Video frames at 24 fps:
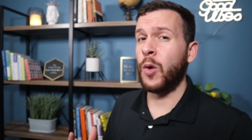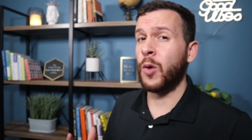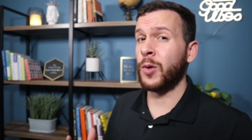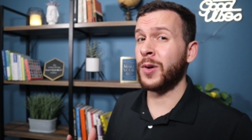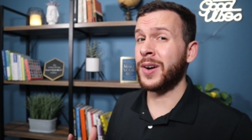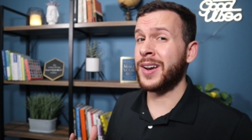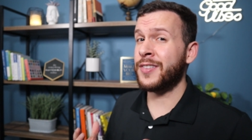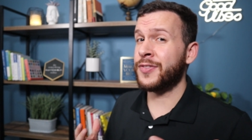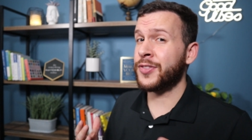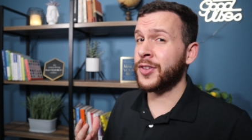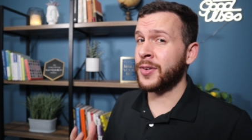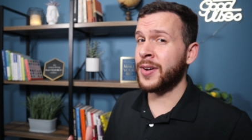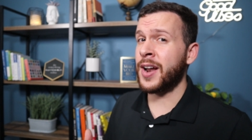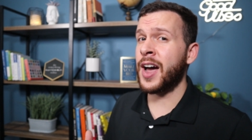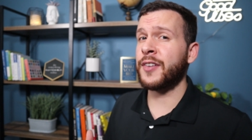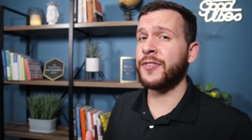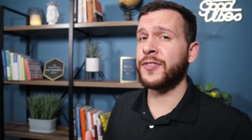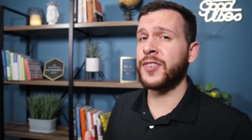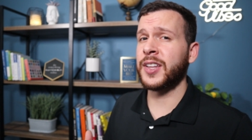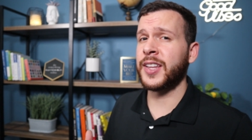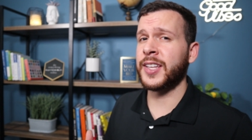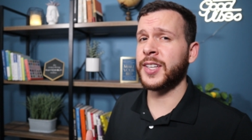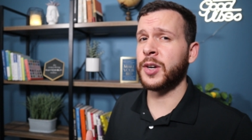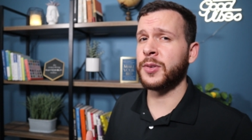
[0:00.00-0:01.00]
or if they're
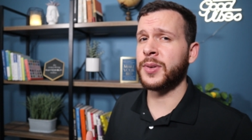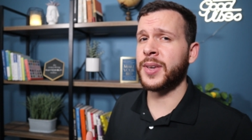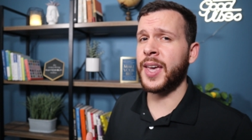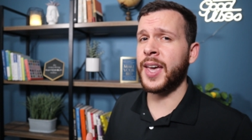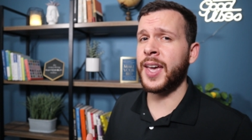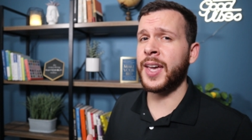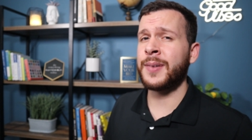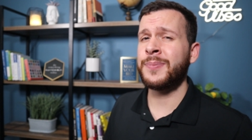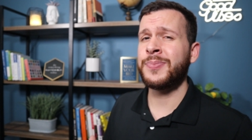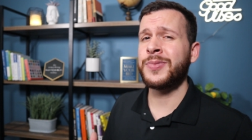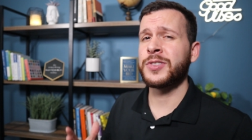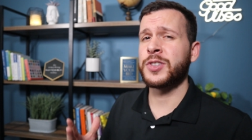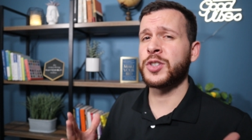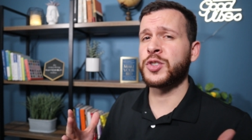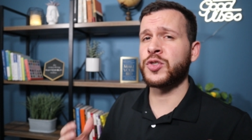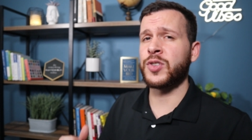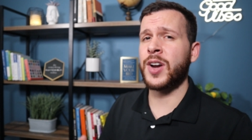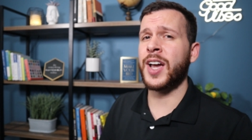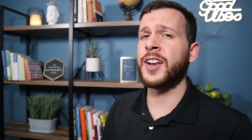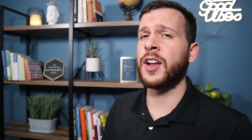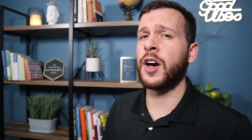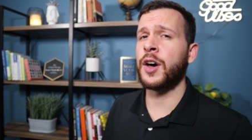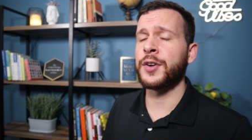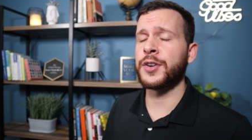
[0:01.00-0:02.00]
not feeling okay, to
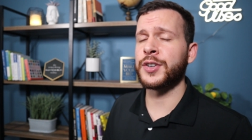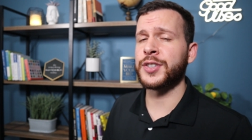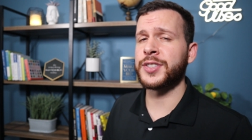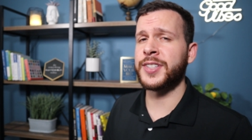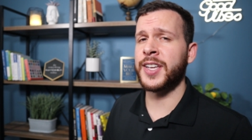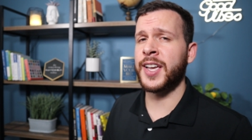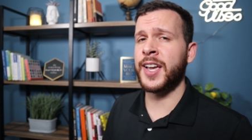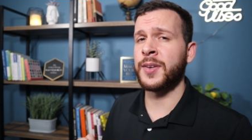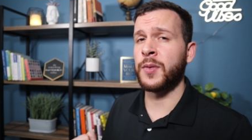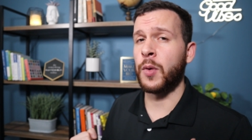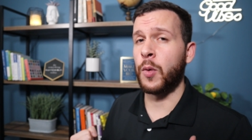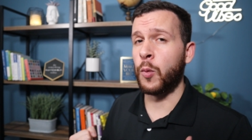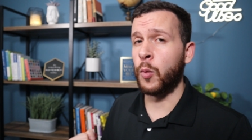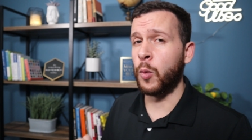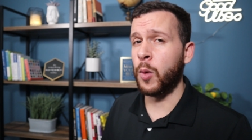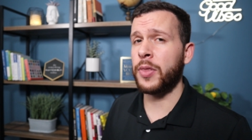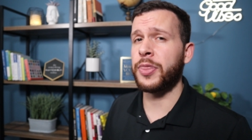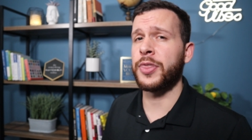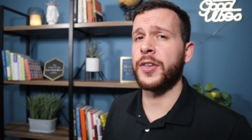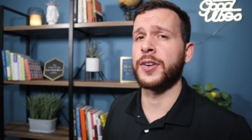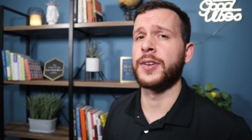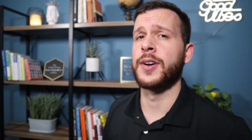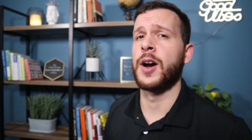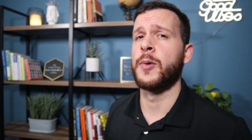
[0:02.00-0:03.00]
try and understand
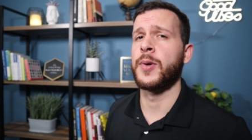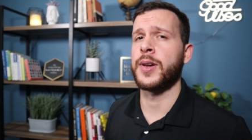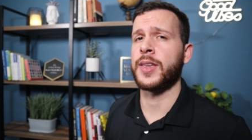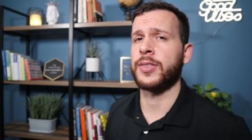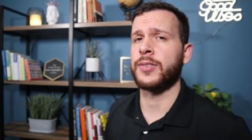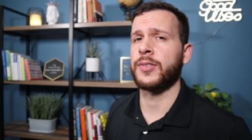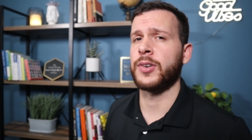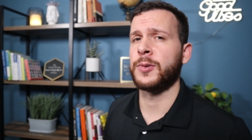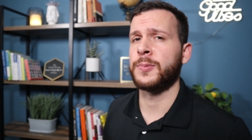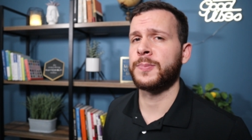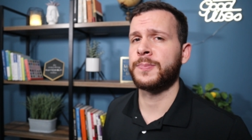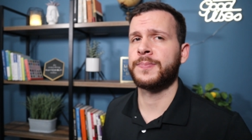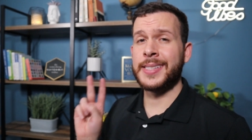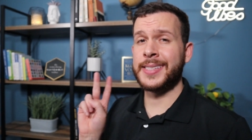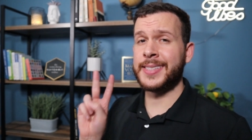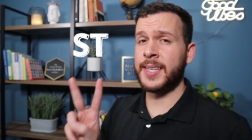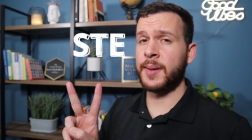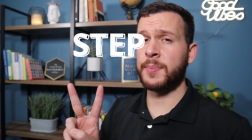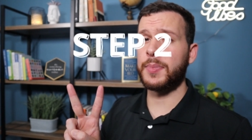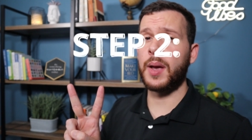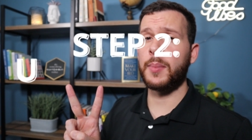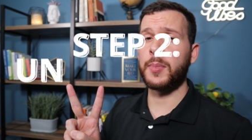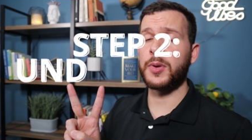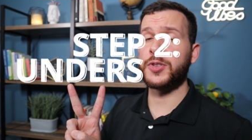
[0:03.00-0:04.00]
what they're going through.
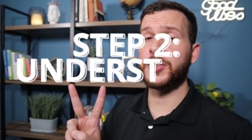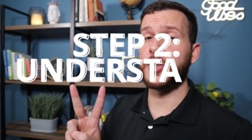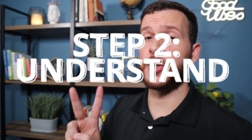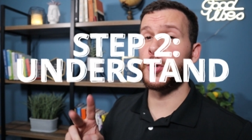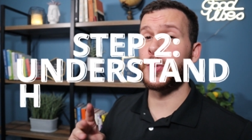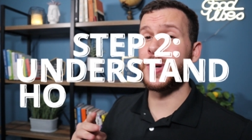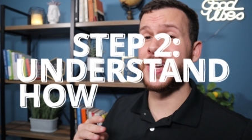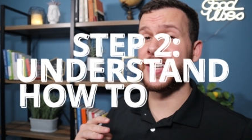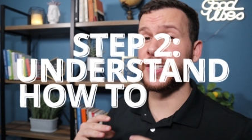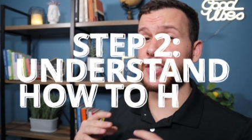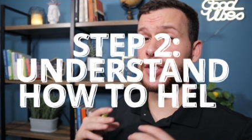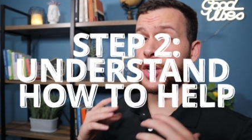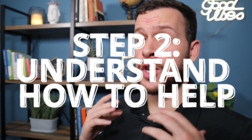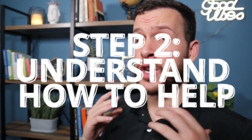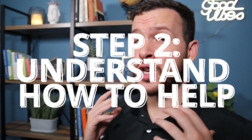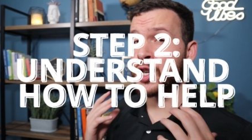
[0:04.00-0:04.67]
Step number two is